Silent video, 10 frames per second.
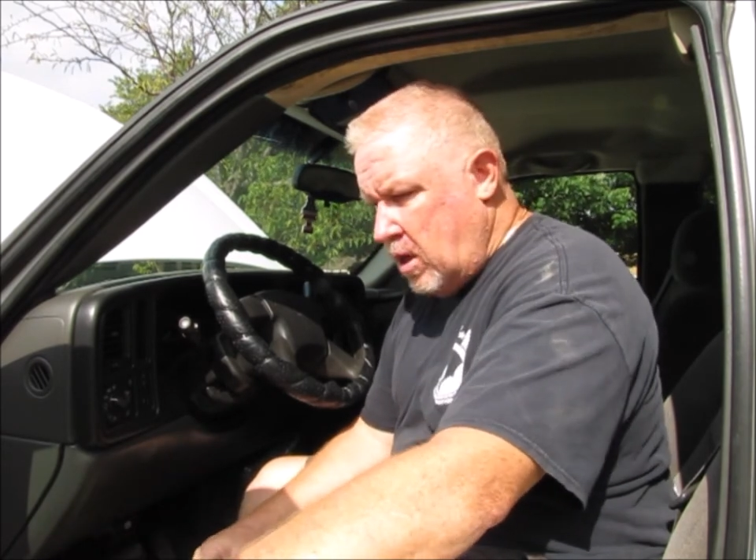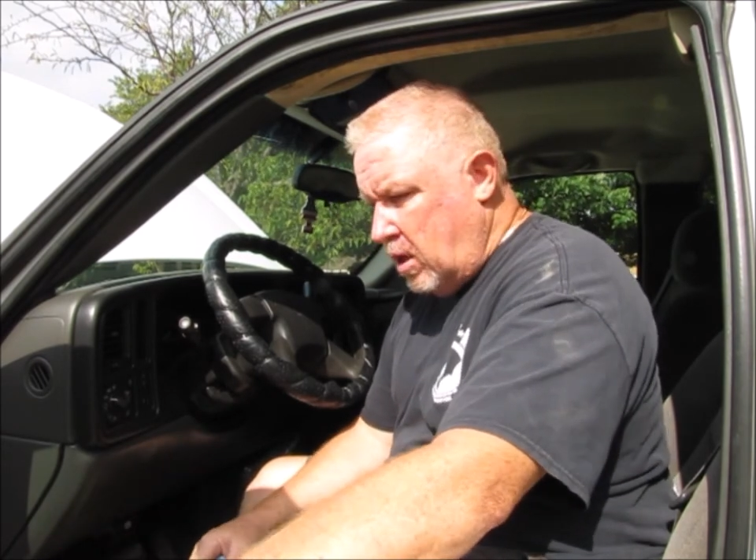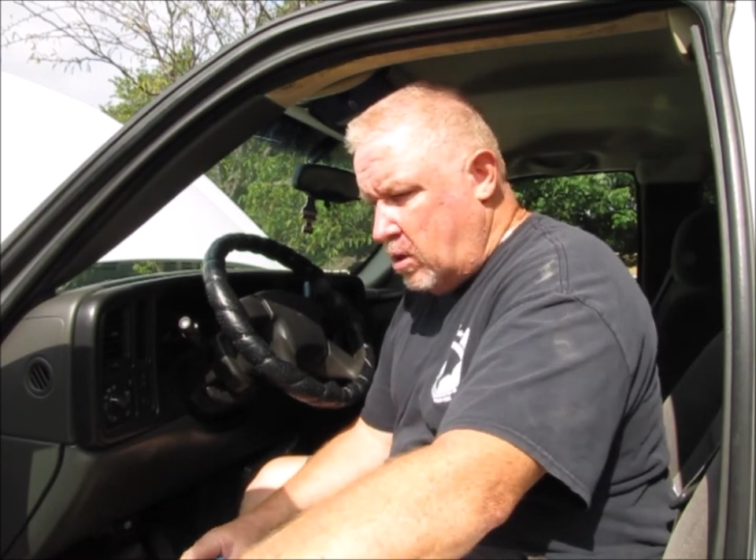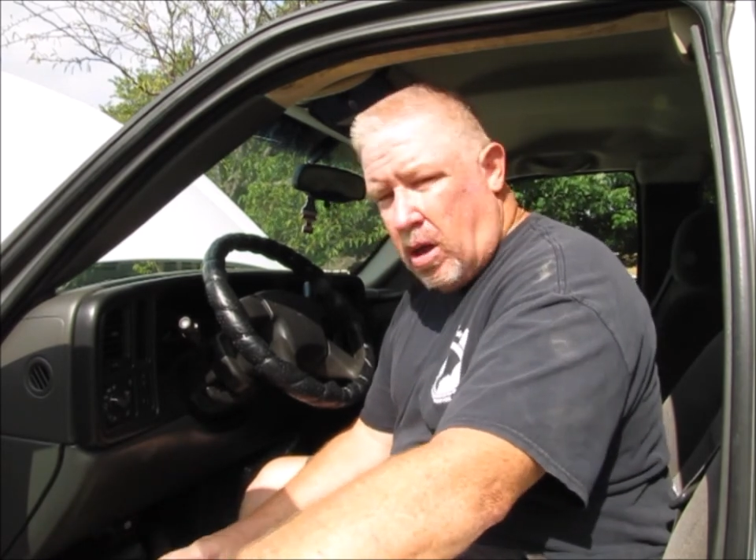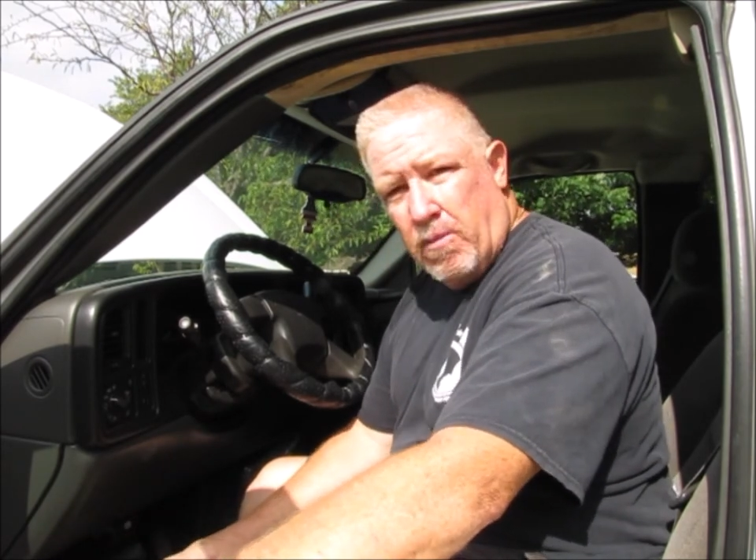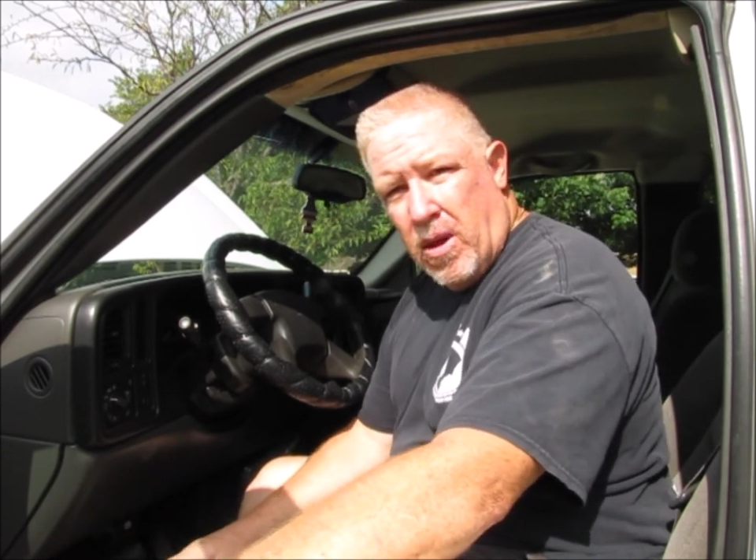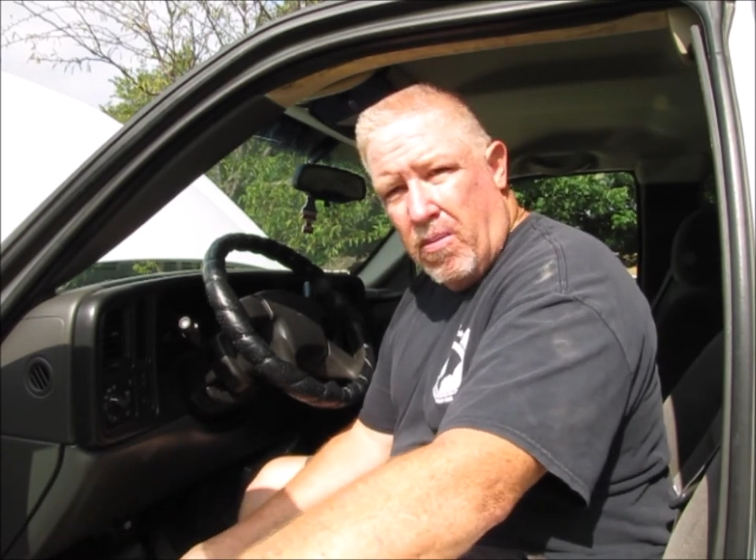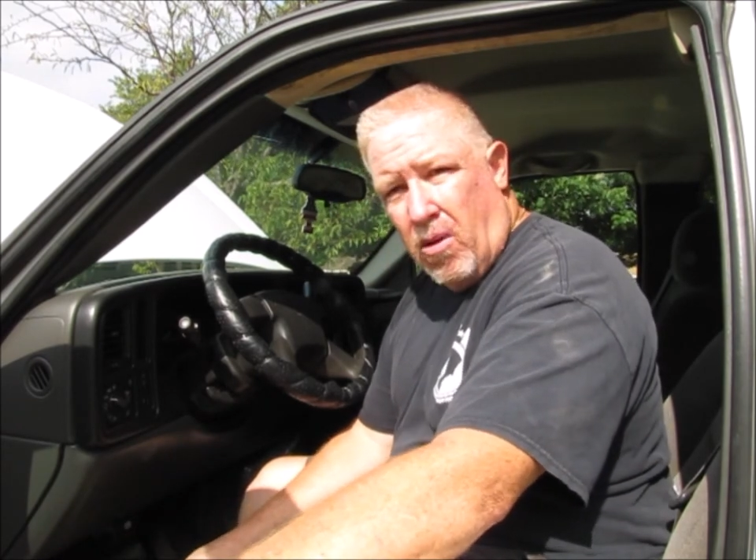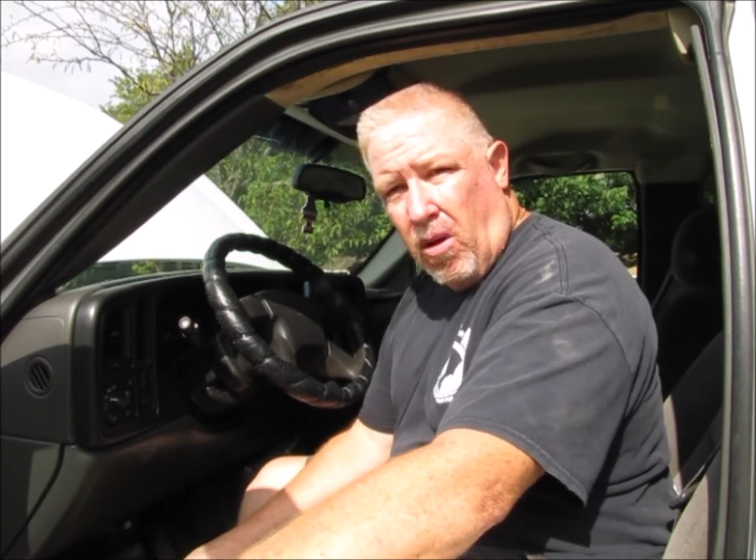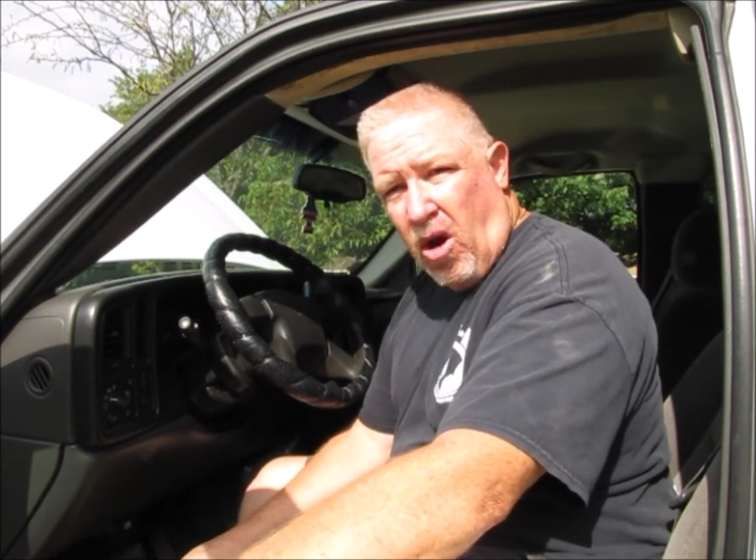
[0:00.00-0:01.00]
Some
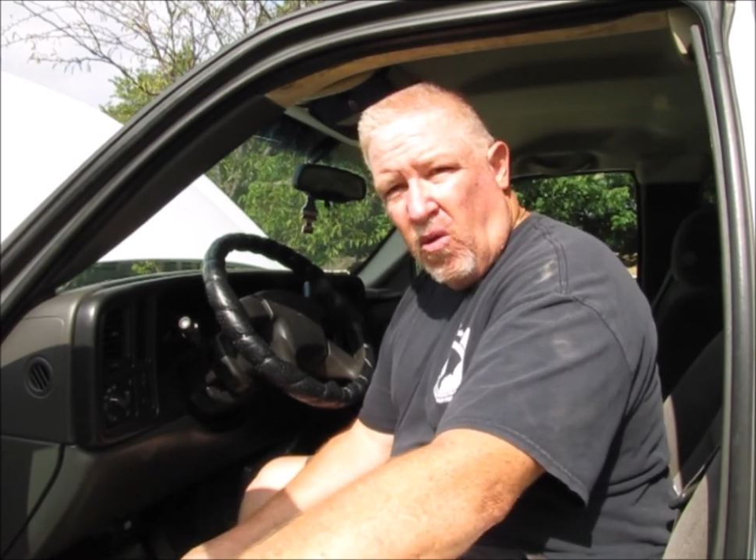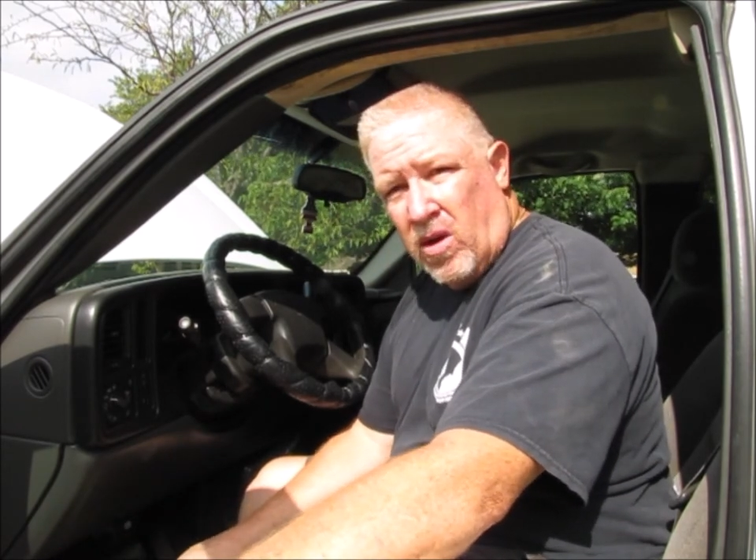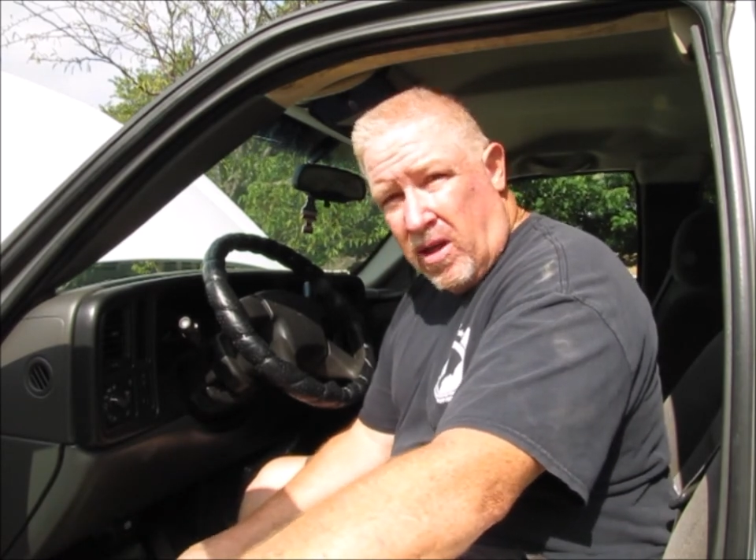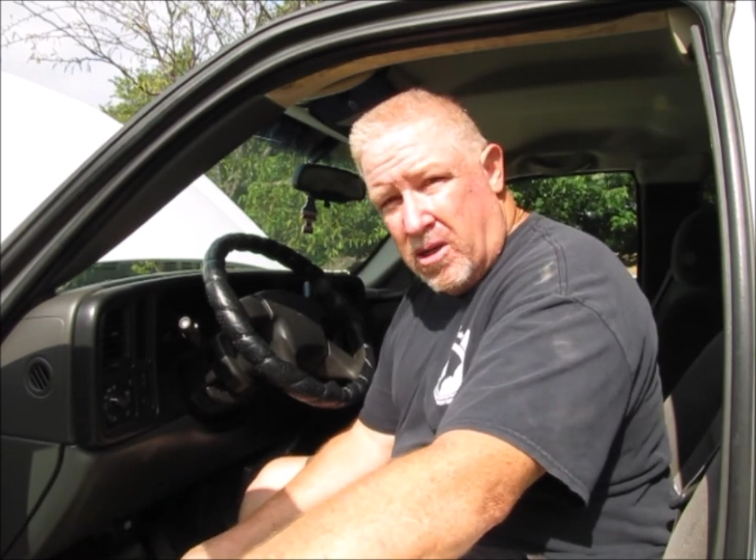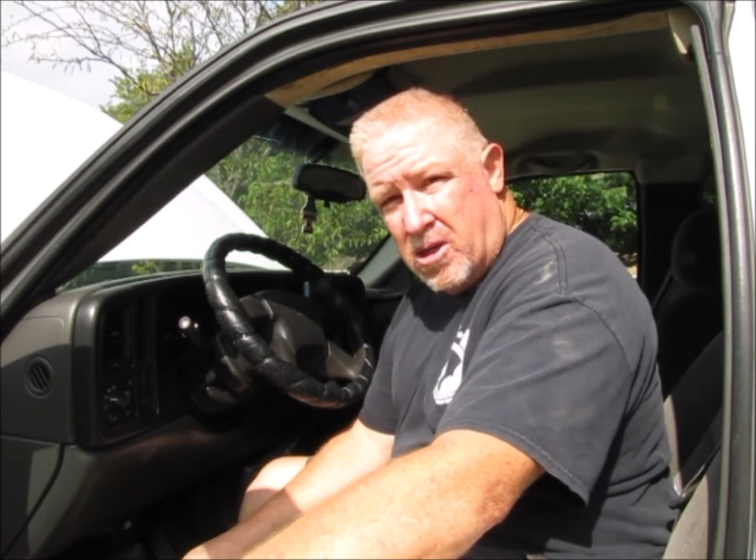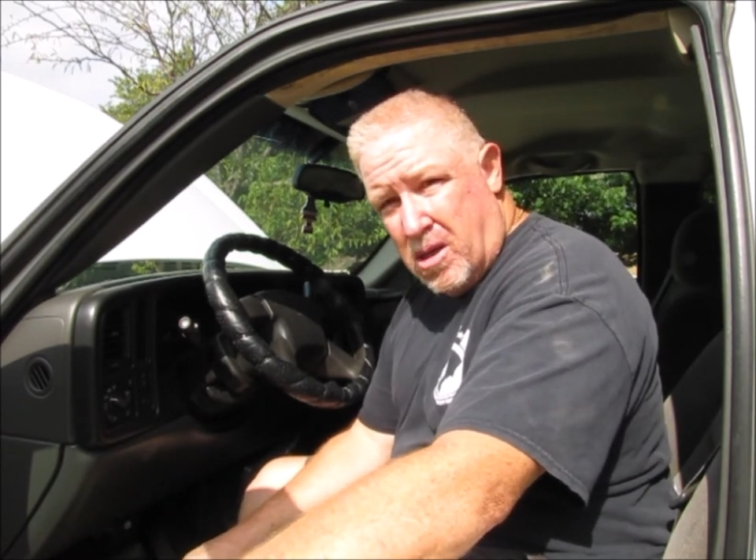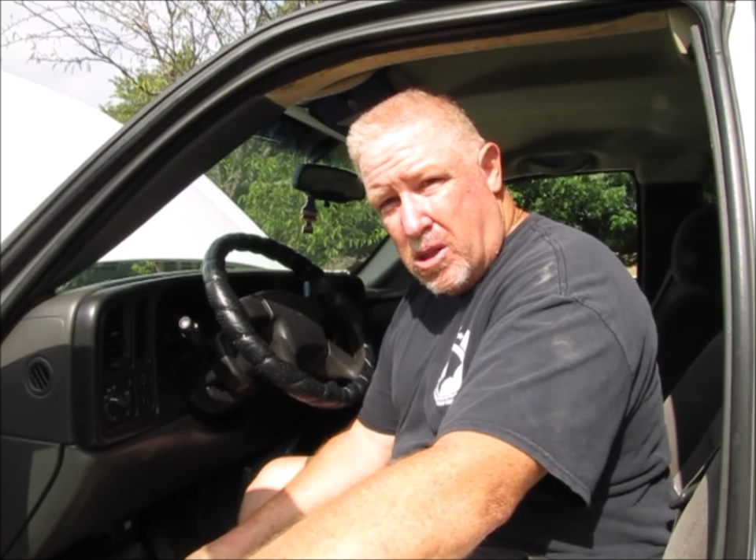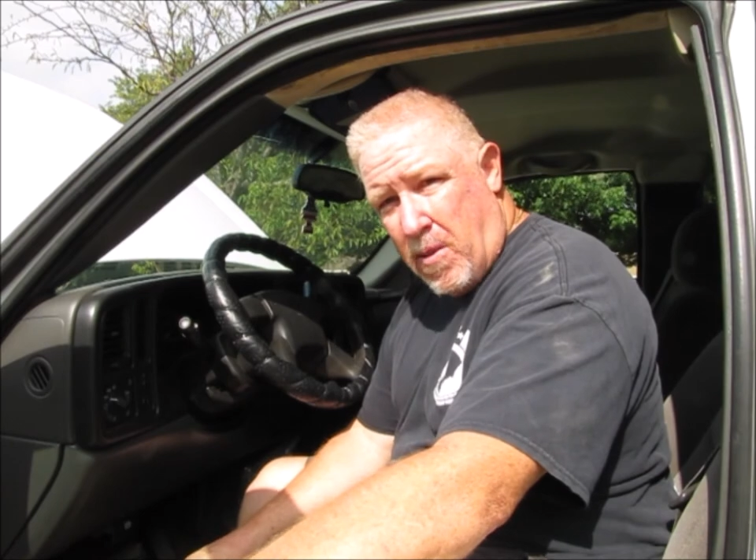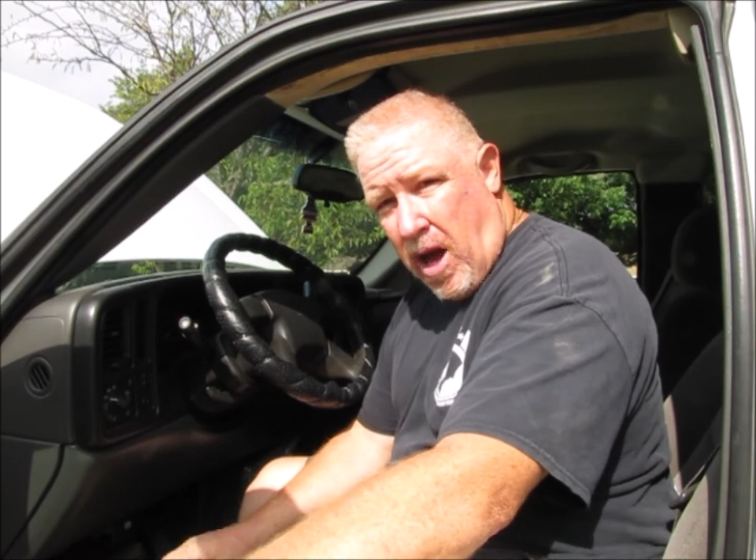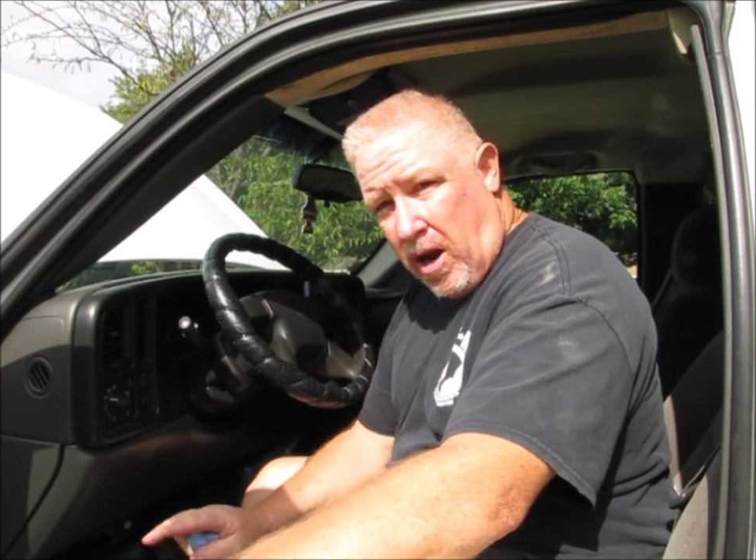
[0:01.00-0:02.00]
people are
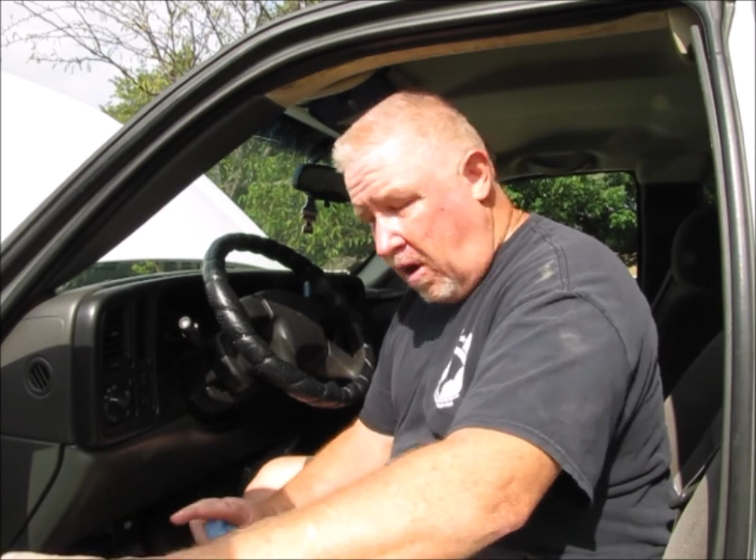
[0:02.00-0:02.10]
religious about